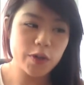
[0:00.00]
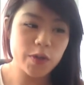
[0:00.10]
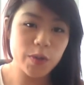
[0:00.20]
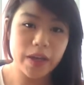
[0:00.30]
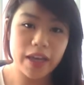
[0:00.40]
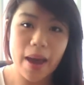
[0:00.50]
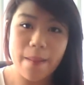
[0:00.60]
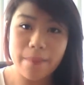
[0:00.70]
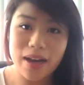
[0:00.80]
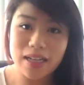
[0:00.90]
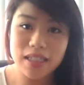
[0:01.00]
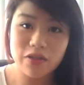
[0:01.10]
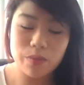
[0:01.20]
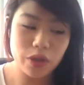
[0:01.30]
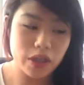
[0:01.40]
doing a
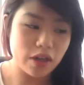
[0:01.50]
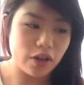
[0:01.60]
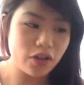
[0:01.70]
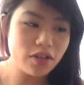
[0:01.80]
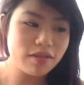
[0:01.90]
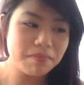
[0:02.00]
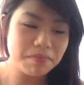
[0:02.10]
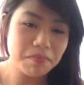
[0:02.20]
massive beauty haul.